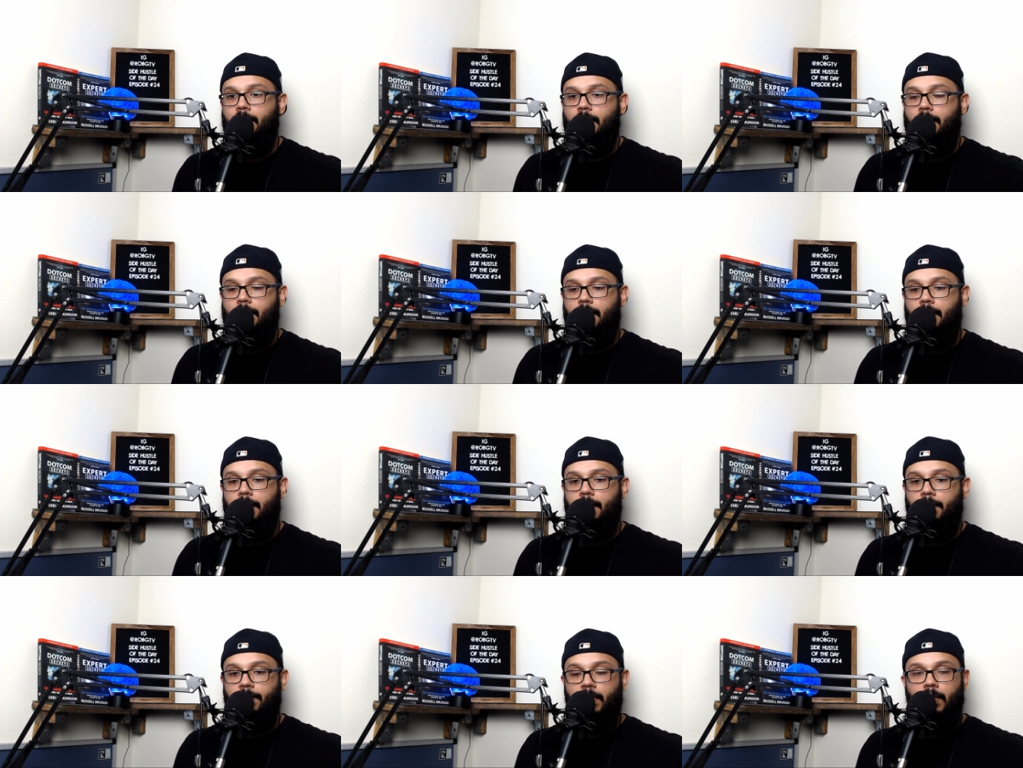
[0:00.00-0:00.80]

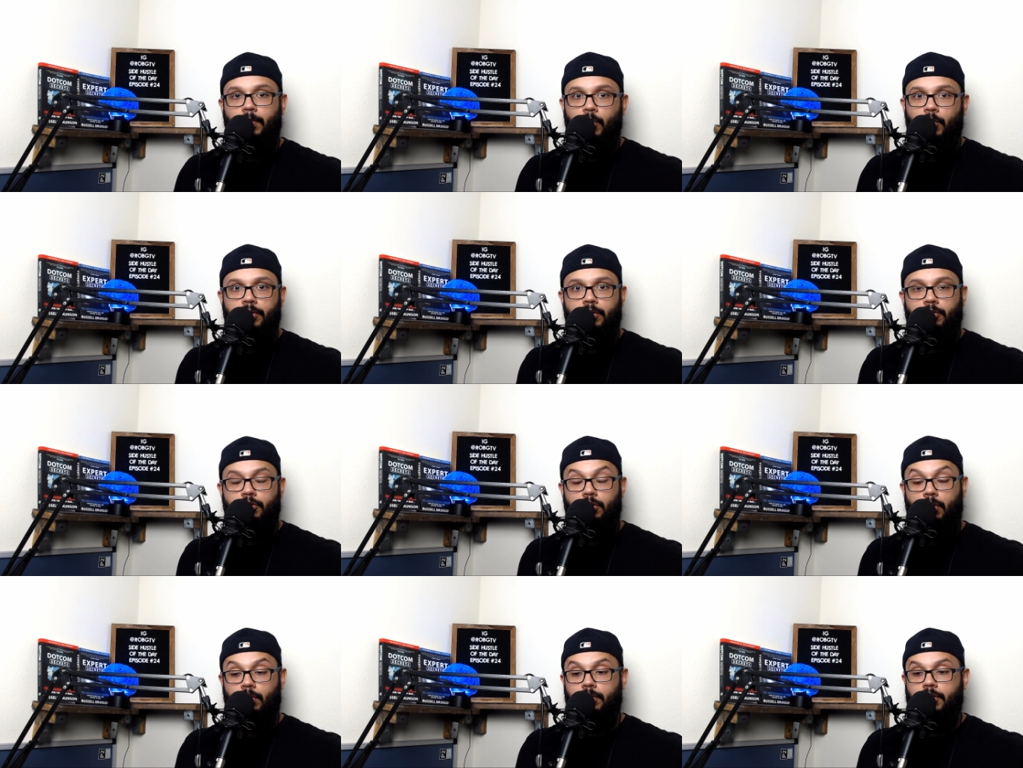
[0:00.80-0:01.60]
available until
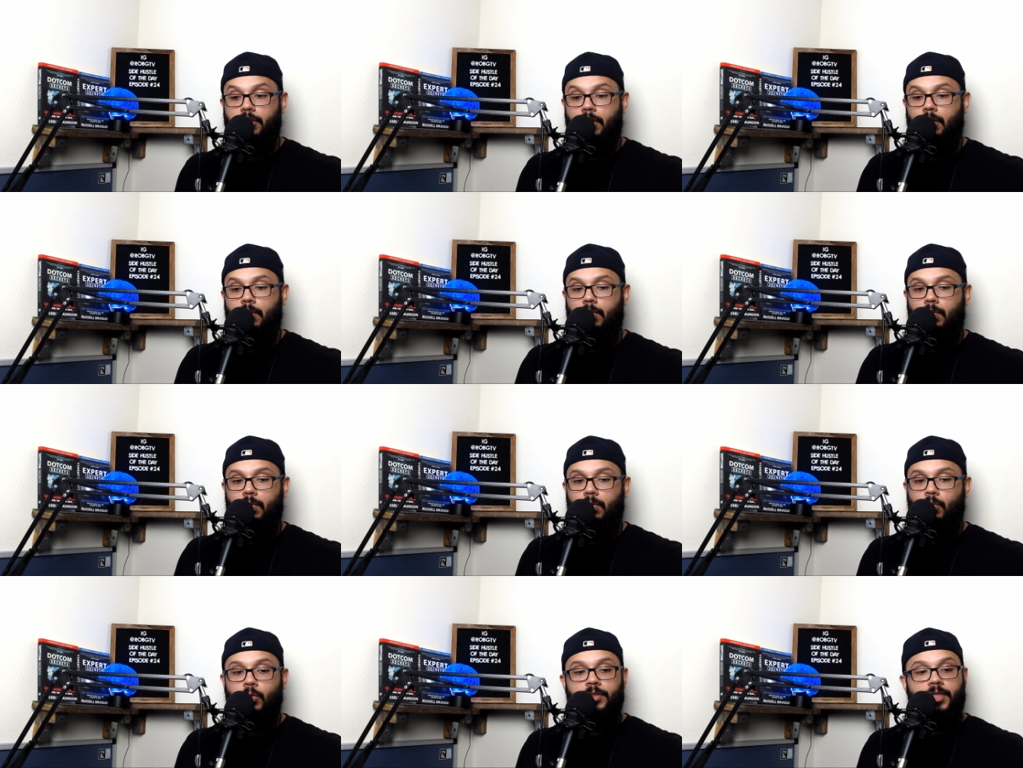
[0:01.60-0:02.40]
sold.
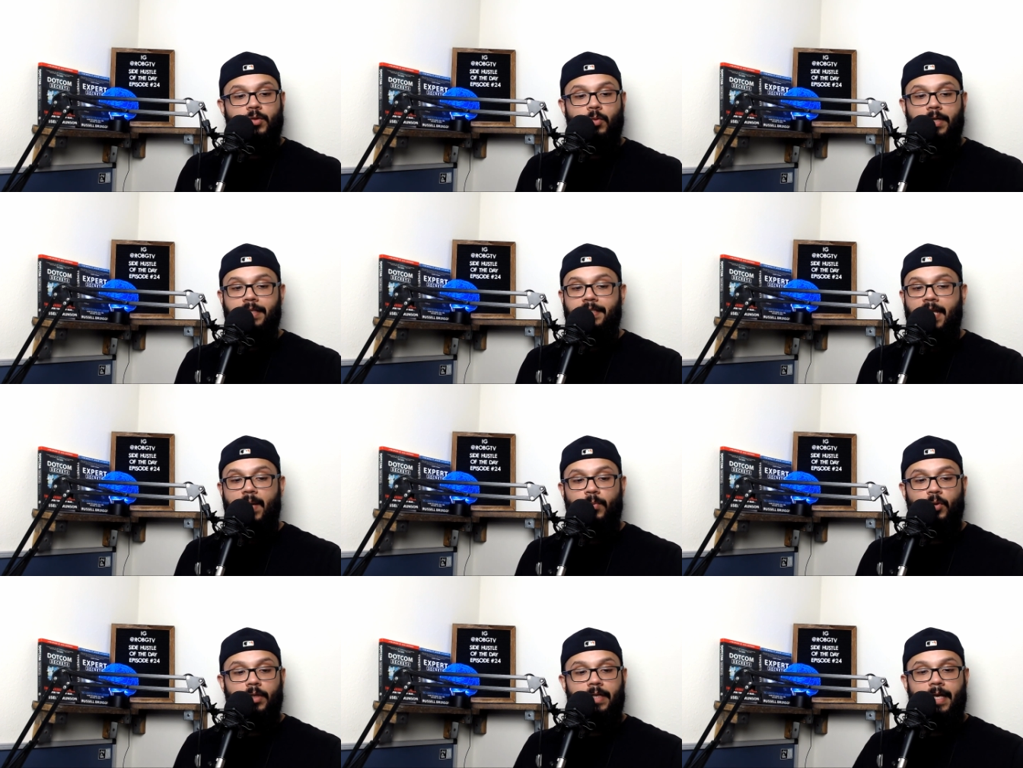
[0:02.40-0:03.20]
So just one
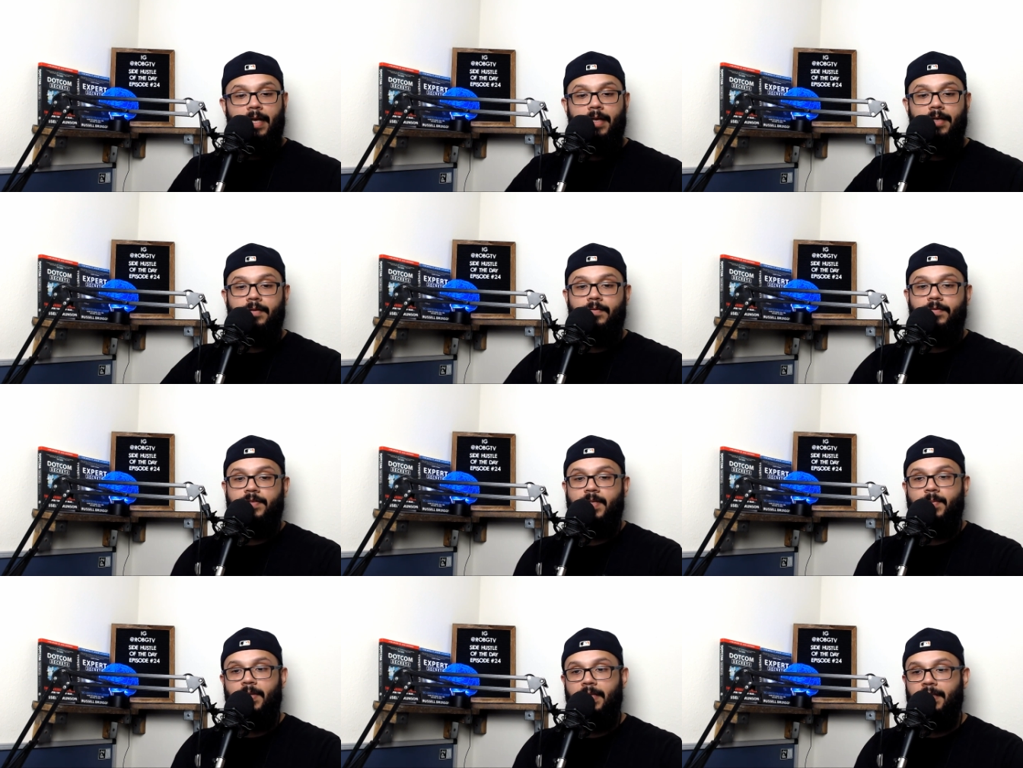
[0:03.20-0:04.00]
example again of
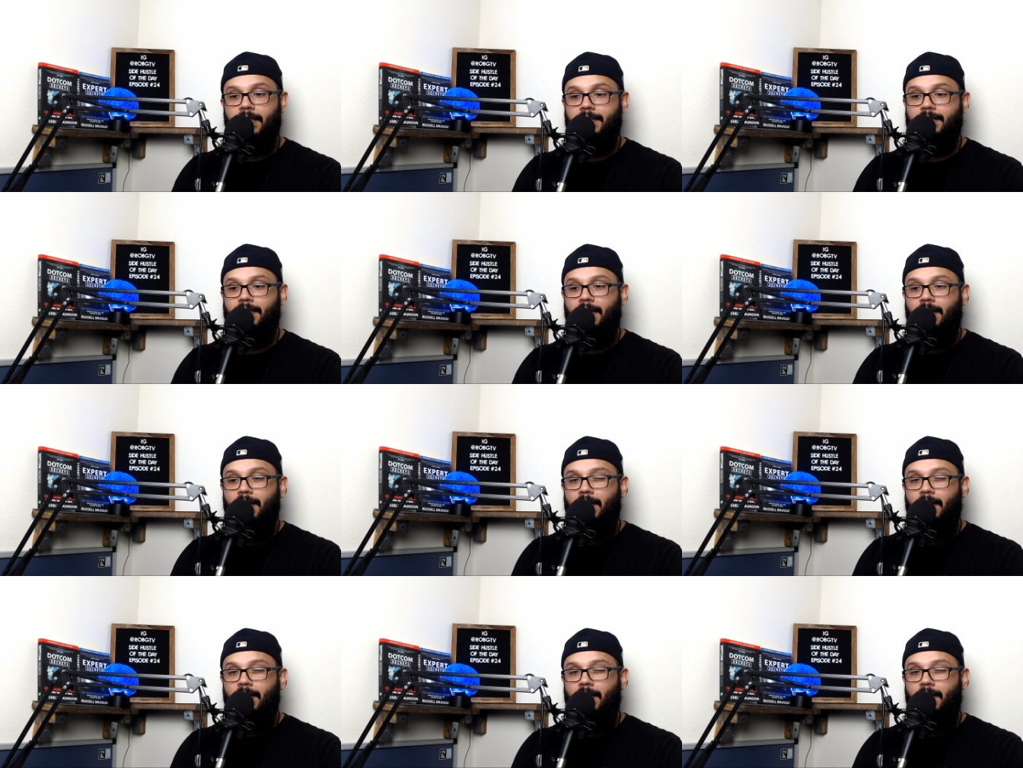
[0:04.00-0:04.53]
something that's